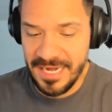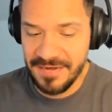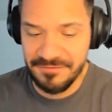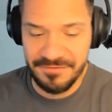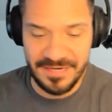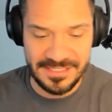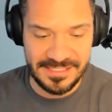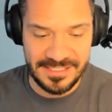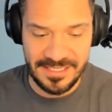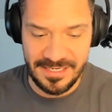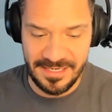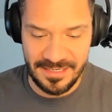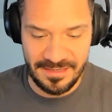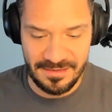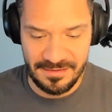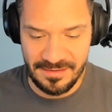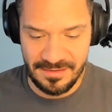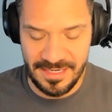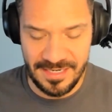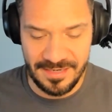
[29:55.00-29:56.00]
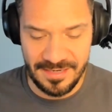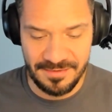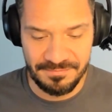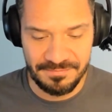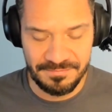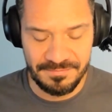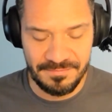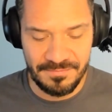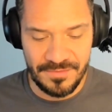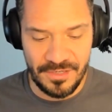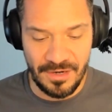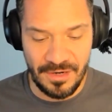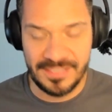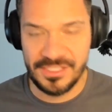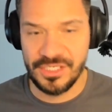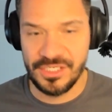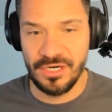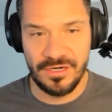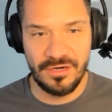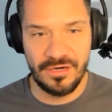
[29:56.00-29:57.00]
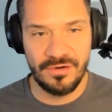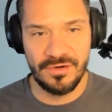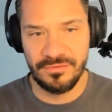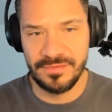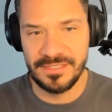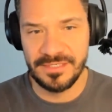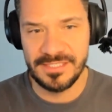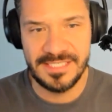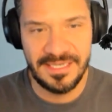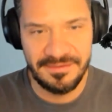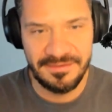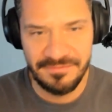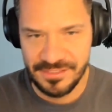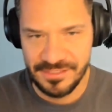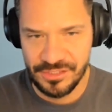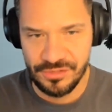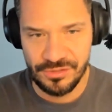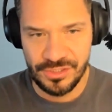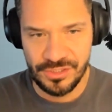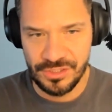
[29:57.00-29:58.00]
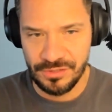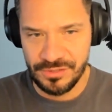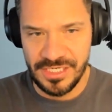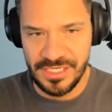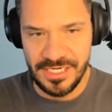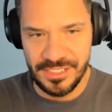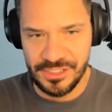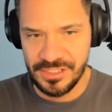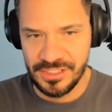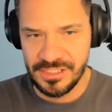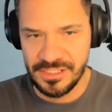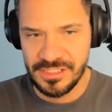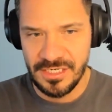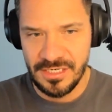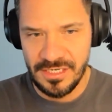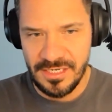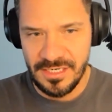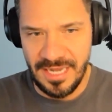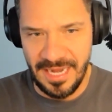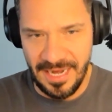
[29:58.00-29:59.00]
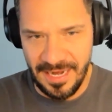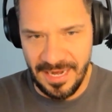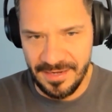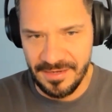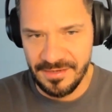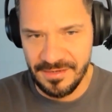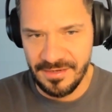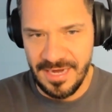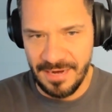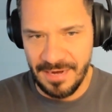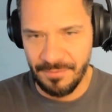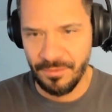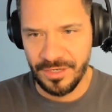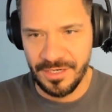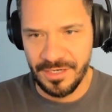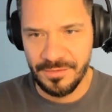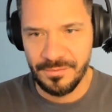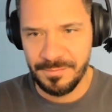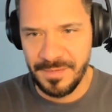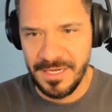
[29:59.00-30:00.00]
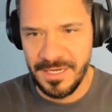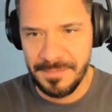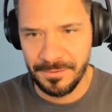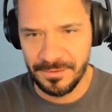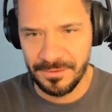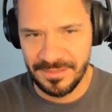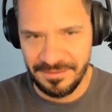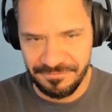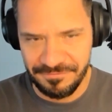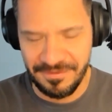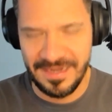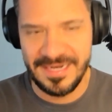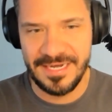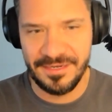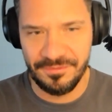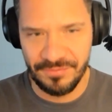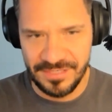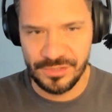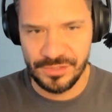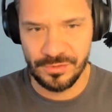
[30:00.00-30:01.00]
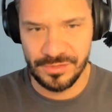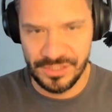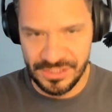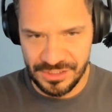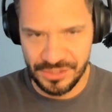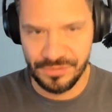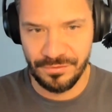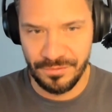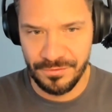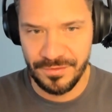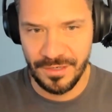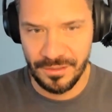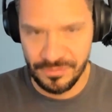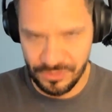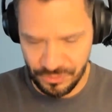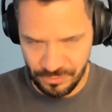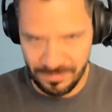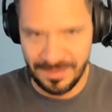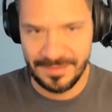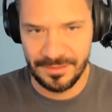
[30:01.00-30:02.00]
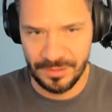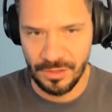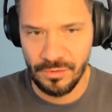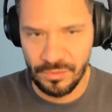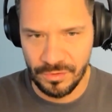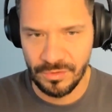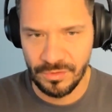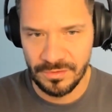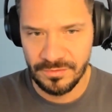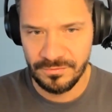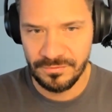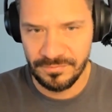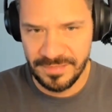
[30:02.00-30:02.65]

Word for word: invested in, you know, I started going to real estate investors associations and networking with people and finding resources through my local